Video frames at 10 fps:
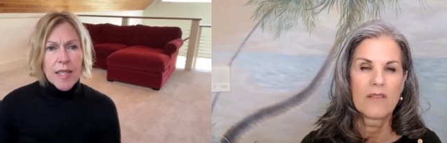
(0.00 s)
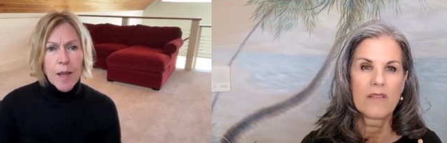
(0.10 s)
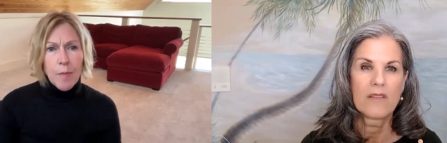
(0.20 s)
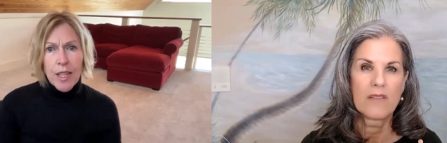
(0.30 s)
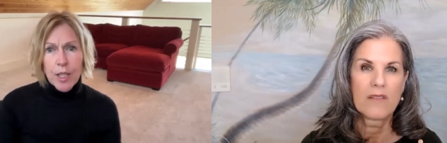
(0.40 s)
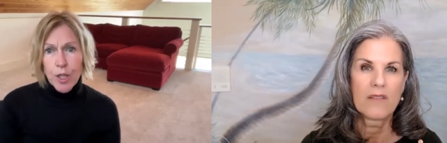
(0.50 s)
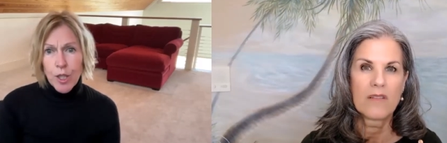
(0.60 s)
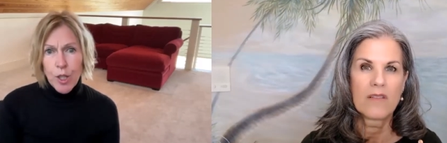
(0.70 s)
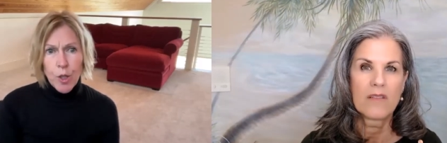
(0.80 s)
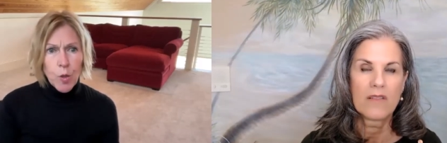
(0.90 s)
Speaker 1: something to
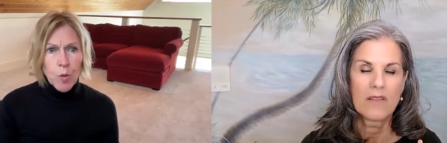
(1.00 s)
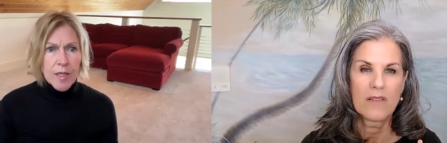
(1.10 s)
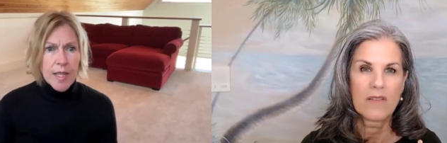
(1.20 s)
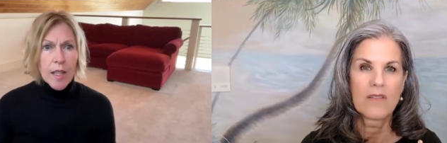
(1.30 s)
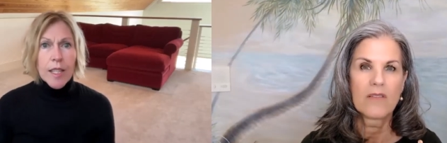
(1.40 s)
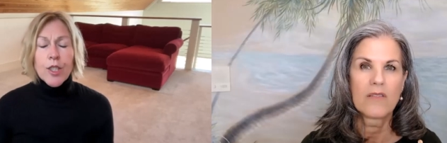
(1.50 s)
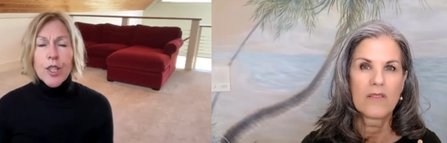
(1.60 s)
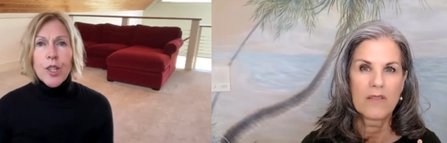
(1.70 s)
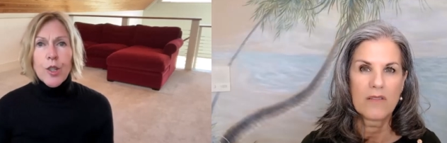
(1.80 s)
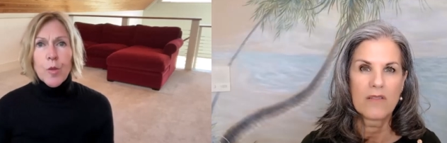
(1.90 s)
you, selling to
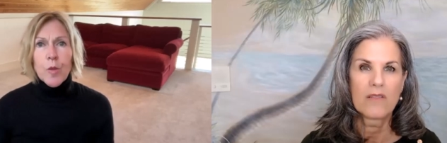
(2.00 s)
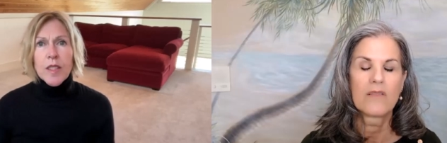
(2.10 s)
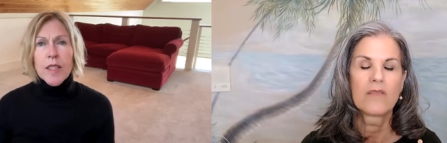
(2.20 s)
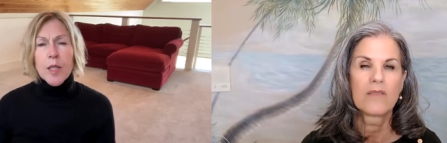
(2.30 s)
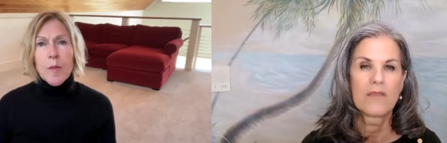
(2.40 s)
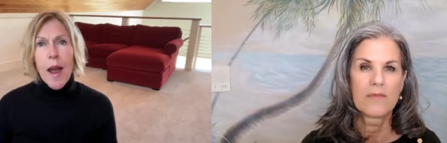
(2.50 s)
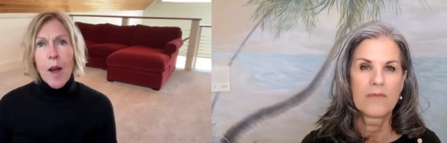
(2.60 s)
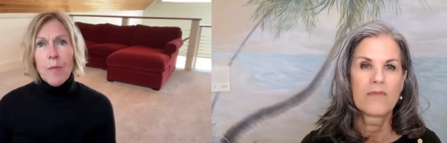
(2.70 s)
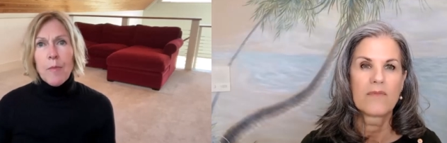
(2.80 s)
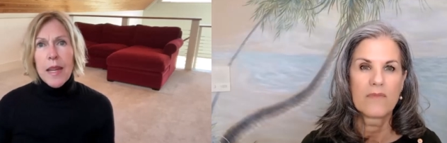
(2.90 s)
you. This is
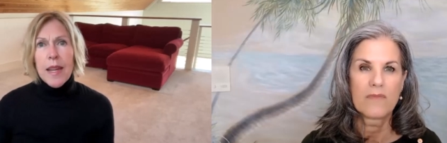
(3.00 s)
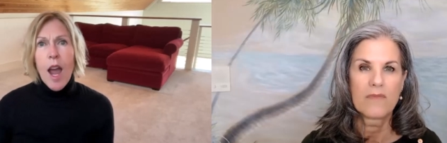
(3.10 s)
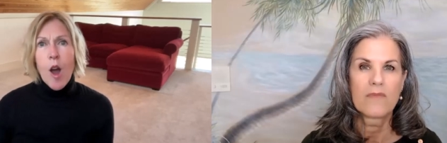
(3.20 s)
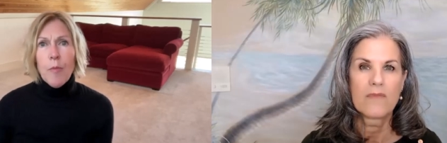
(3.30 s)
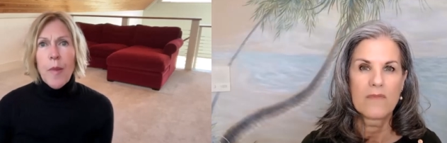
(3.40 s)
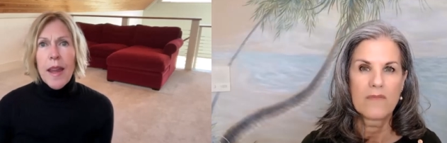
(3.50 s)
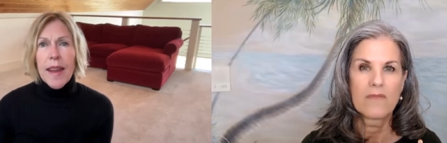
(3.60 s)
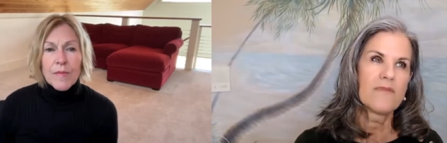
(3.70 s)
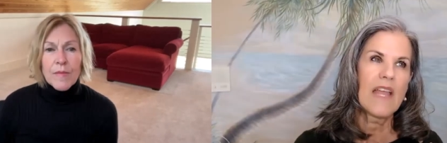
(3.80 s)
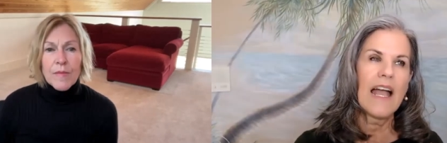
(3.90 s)
about me
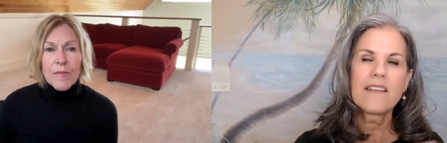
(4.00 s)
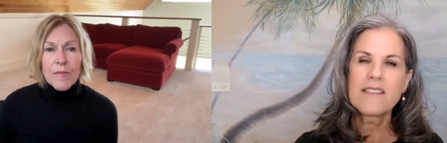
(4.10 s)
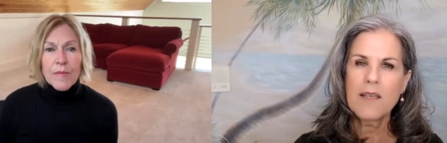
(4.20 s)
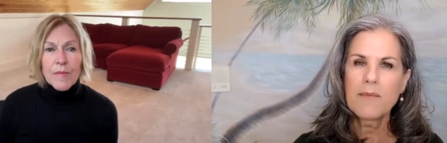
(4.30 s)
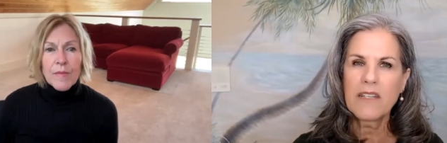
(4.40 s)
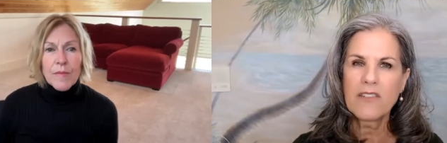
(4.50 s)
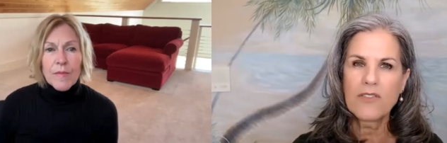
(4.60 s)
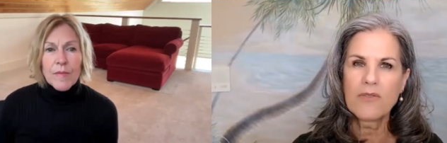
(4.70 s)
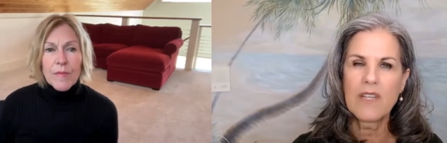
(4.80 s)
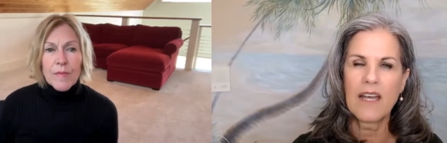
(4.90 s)
helping. How does somebody
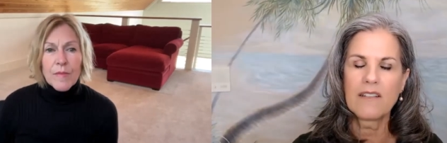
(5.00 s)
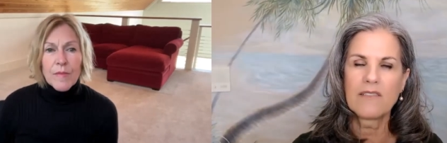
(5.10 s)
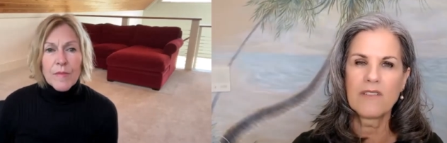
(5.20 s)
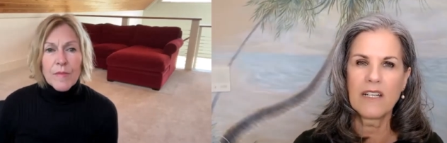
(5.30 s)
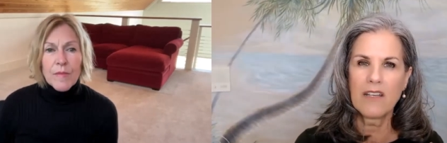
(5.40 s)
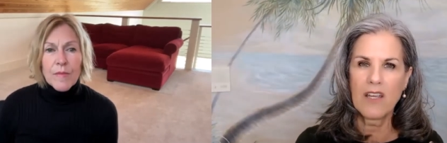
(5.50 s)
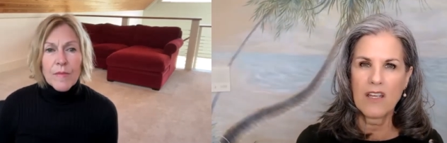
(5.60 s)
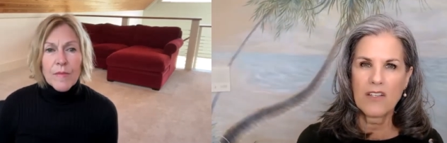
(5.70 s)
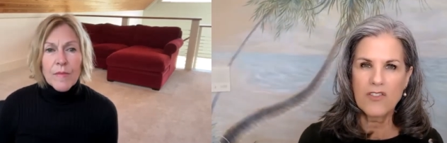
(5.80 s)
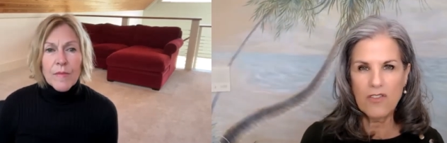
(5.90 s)
do that, right?
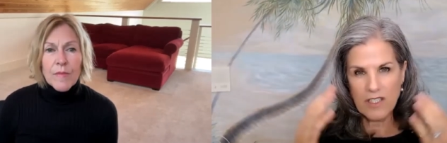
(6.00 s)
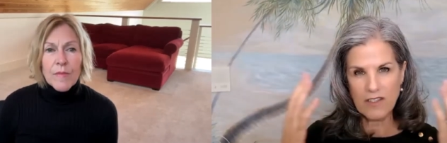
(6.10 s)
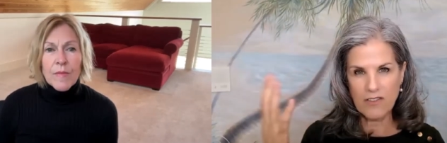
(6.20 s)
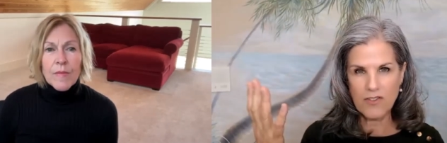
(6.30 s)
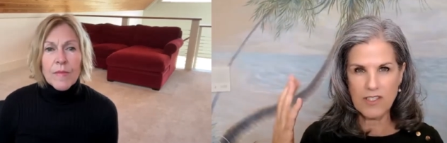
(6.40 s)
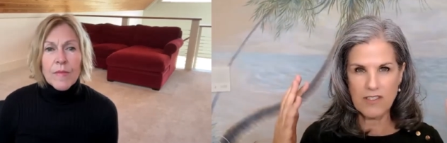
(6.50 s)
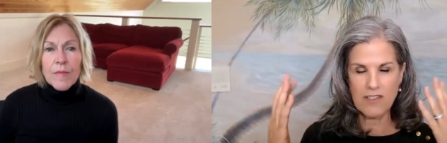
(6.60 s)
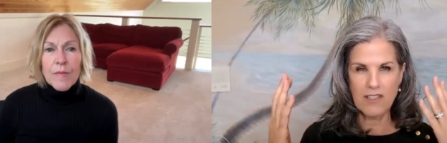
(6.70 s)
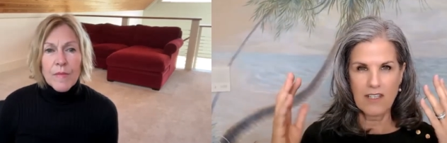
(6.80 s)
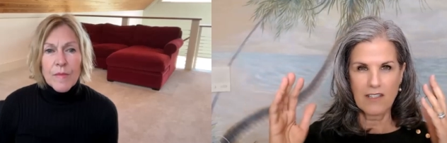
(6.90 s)
Speaker 2: So like there's
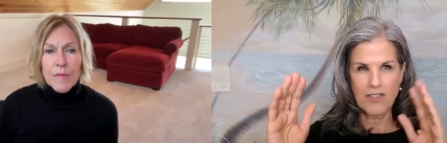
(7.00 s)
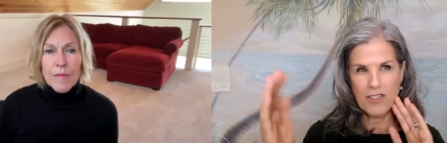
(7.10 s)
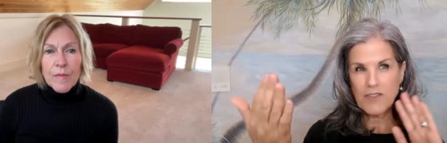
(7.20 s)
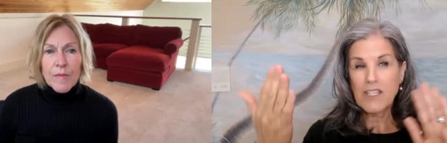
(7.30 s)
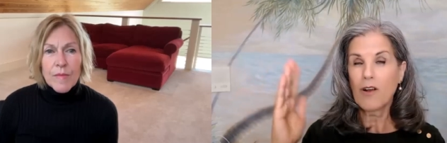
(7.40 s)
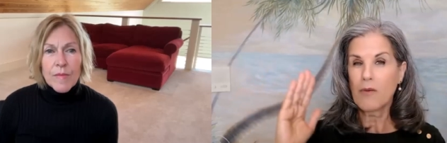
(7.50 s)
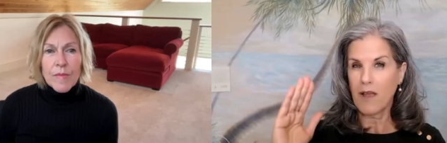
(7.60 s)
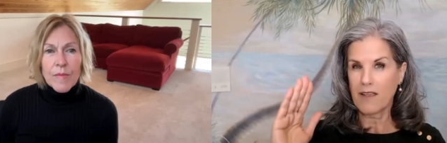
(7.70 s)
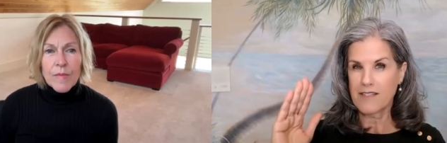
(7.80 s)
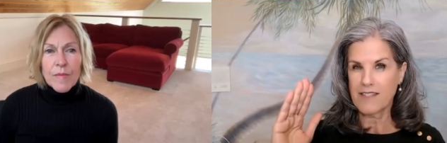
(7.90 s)
this shifting our
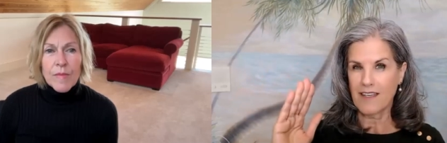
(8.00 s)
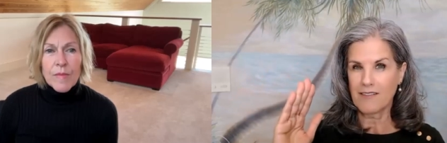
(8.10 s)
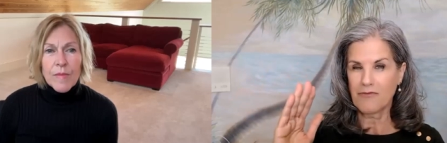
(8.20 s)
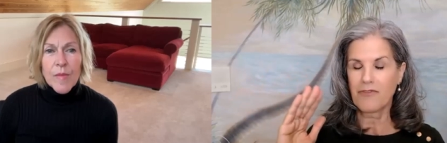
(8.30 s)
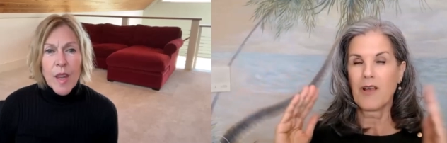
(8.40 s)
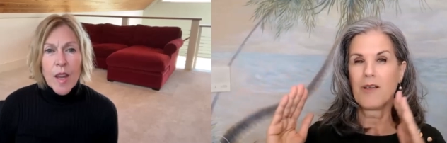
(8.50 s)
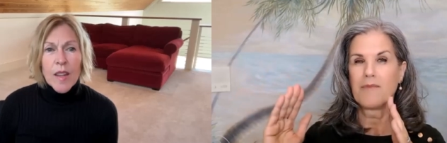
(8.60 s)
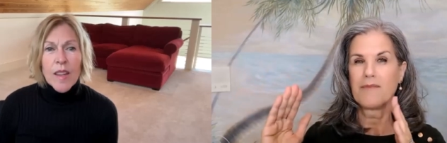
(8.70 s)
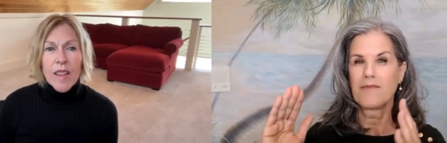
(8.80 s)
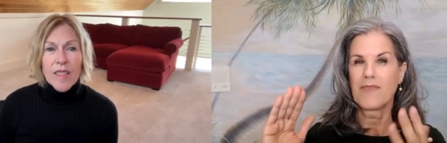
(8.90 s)
mindset
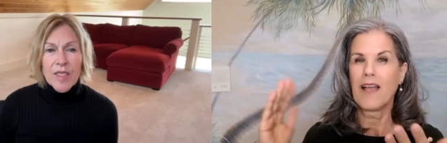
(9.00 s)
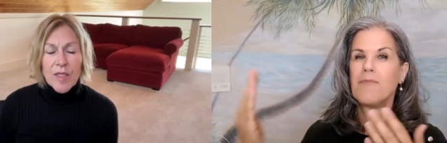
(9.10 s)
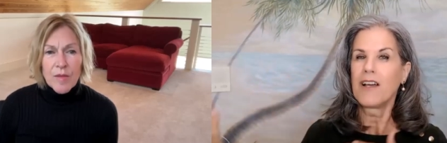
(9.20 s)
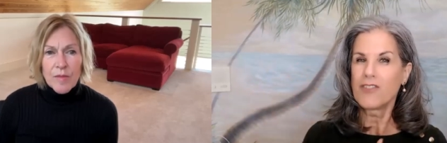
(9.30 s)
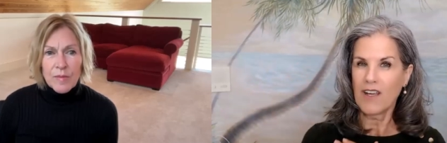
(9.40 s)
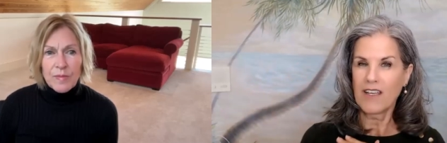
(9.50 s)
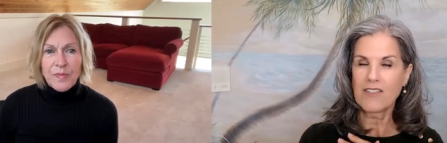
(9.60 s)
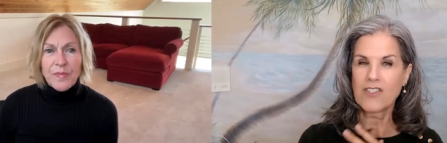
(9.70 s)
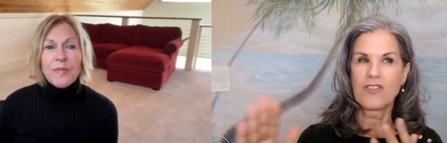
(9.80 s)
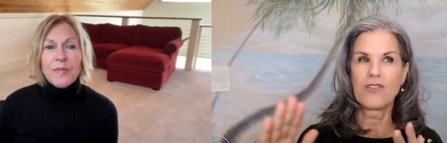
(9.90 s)
from yes. I'm not
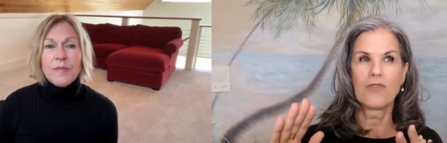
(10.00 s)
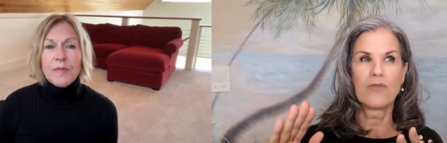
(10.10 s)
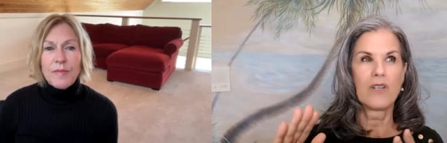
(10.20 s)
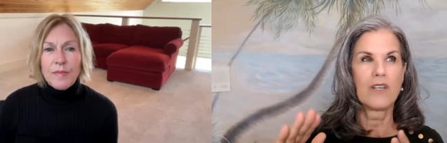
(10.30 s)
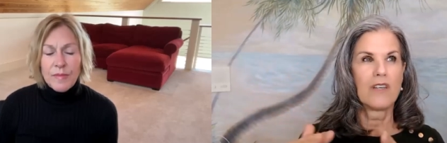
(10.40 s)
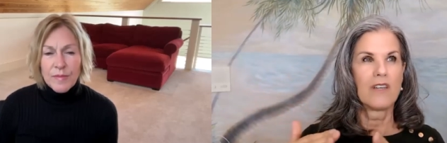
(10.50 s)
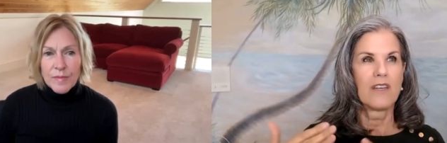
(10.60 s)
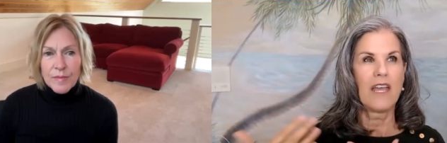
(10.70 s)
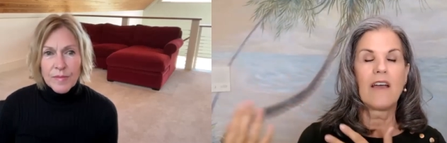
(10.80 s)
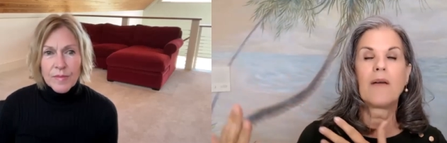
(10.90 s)
trying to,
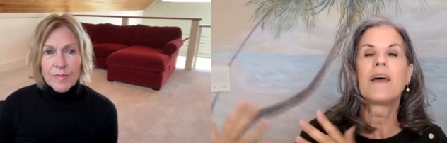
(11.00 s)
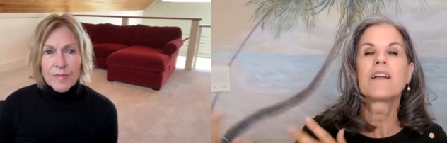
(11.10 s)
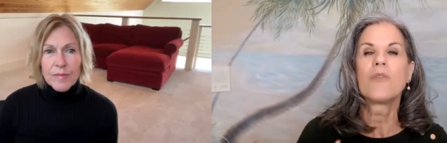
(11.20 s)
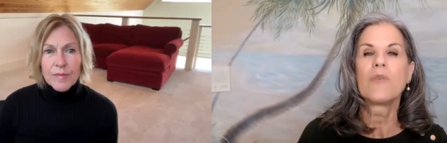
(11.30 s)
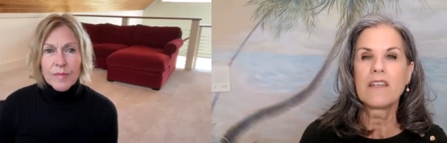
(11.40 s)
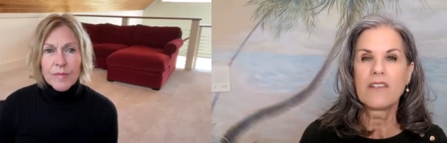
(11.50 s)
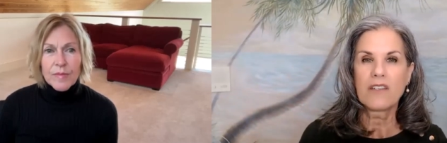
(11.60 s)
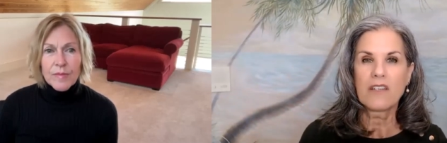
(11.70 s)
I'm not going into the